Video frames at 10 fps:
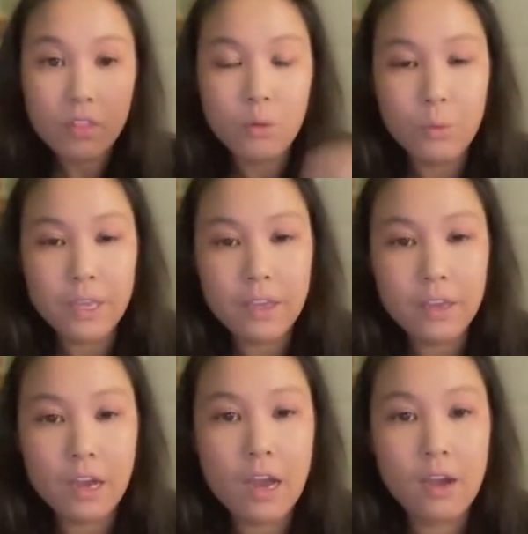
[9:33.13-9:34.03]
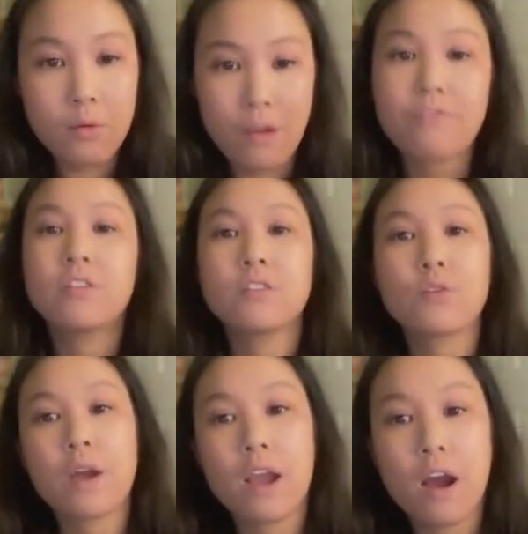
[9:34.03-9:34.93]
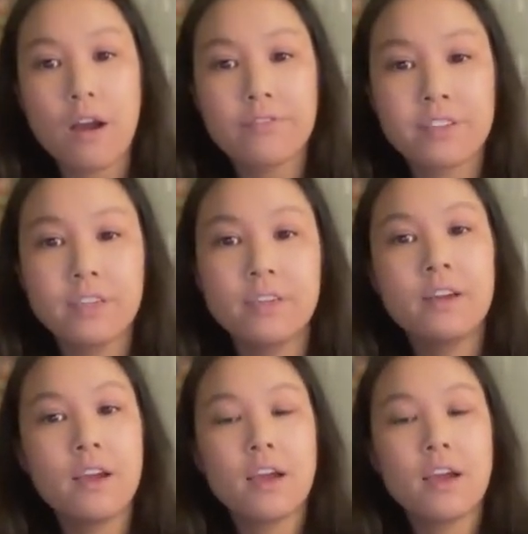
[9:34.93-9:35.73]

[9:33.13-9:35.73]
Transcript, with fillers: we uh, reference quite often.